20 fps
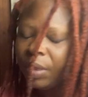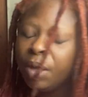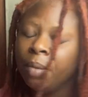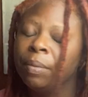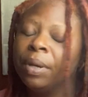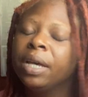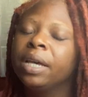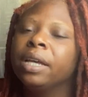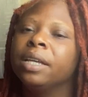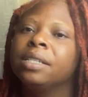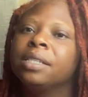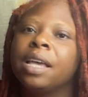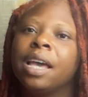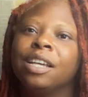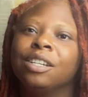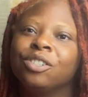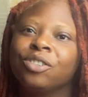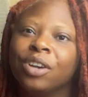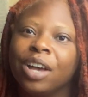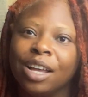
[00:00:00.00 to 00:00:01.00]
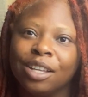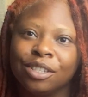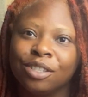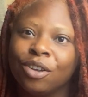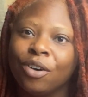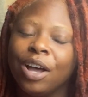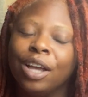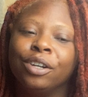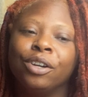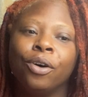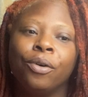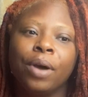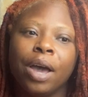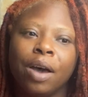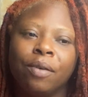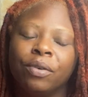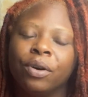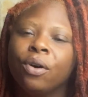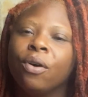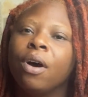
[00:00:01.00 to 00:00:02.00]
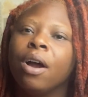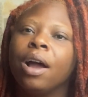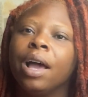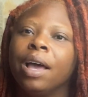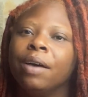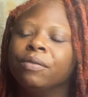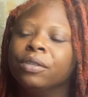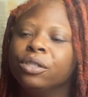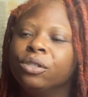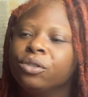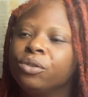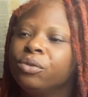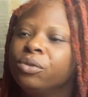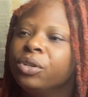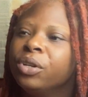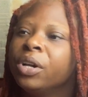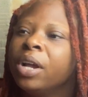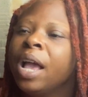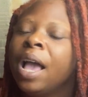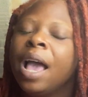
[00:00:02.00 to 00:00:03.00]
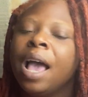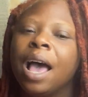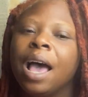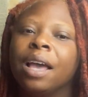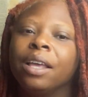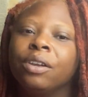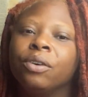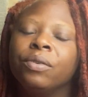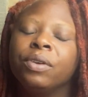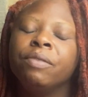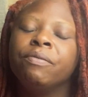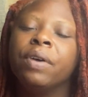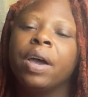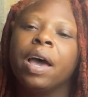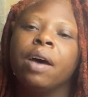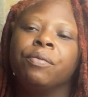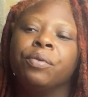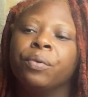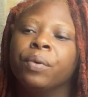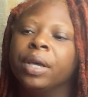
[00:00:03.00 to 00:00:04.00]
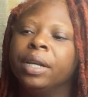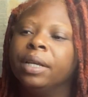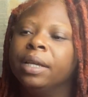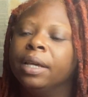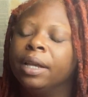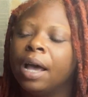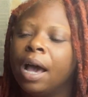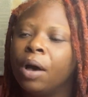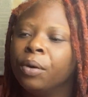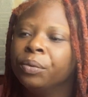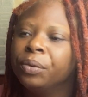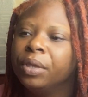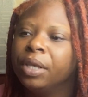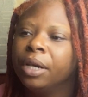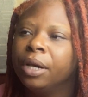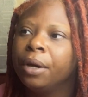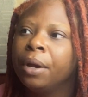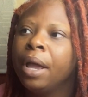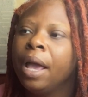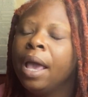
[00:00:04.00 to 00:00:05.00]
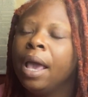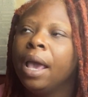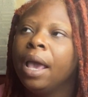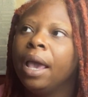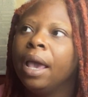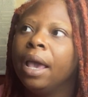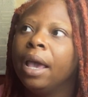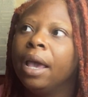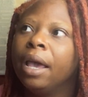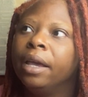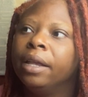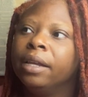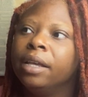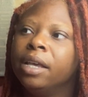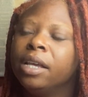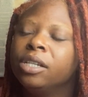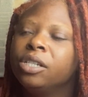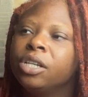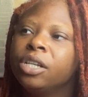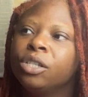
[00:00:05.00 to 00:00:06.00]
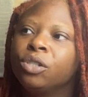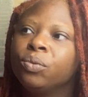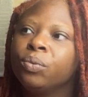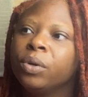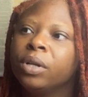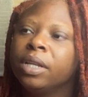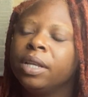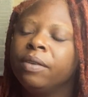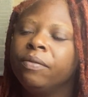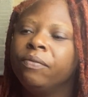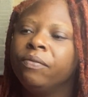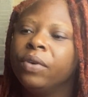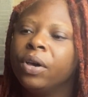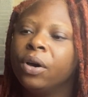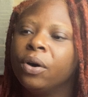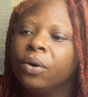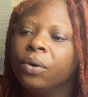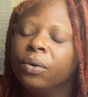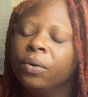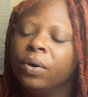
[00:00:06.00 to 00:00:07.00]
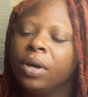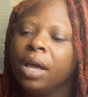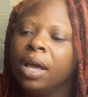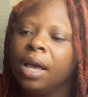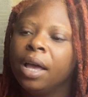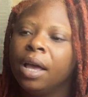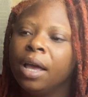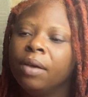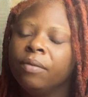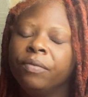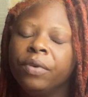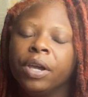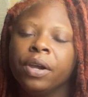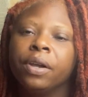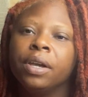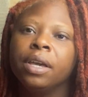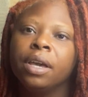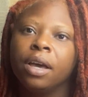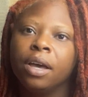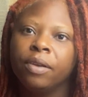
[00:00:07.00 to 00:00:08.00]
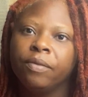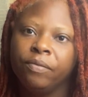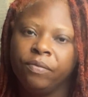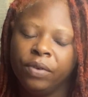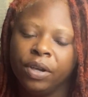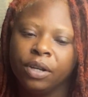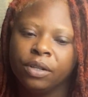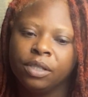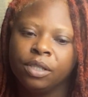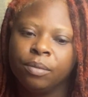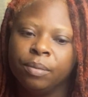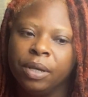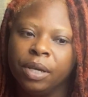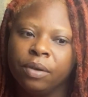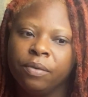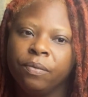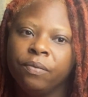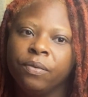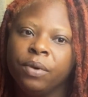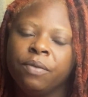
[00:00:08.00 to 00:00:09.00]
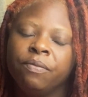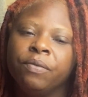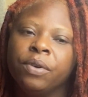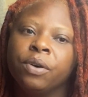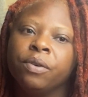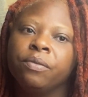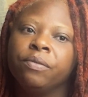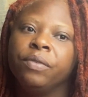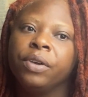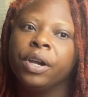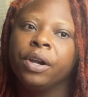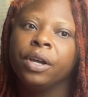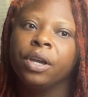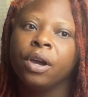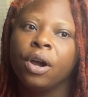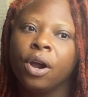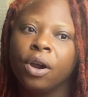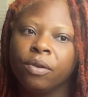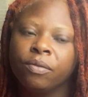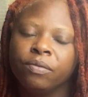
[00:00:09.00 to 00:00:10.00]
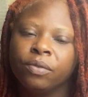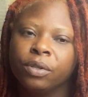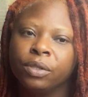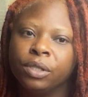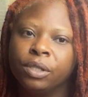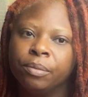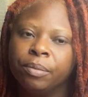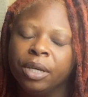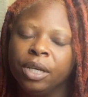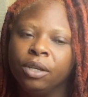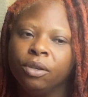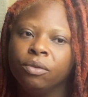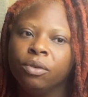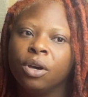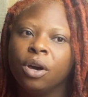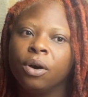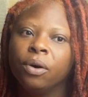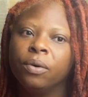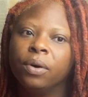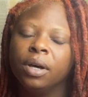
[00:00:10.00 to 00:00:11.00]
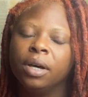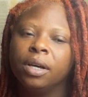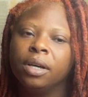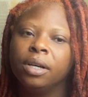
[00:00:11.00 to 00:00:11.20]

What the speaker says: Because as you guys know, I don't have a car. I have a scooter. I don't even have a way to get out there. And it just really felt very unfair to me. It felt very hurtful to me, you know.